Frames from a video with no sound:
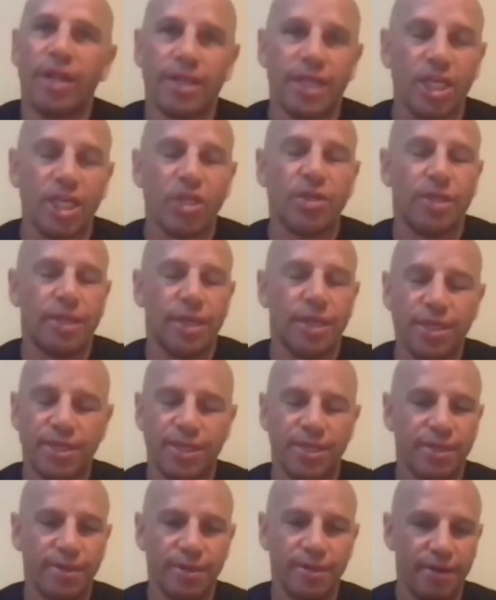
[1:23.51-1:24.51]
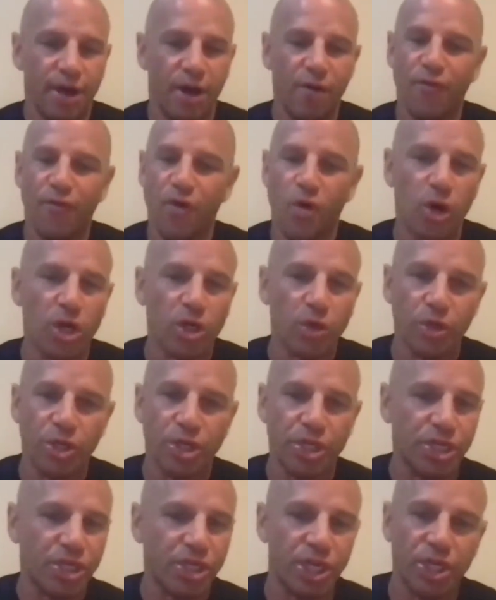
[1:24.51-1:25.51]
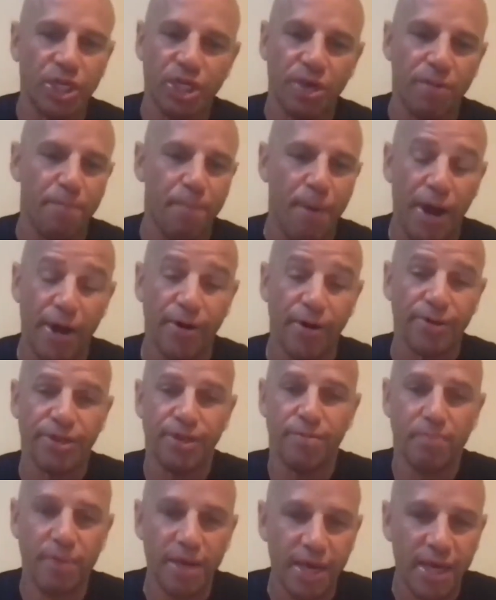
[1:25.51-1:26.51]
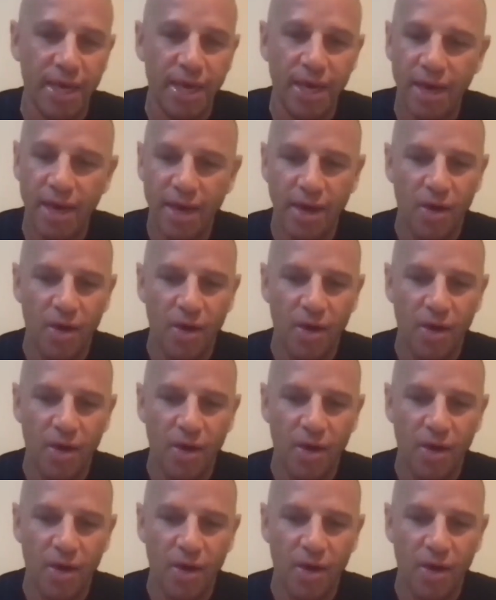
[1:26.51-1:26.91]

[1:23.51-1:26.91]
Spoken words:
Like this, of course, we're just such competitors, and me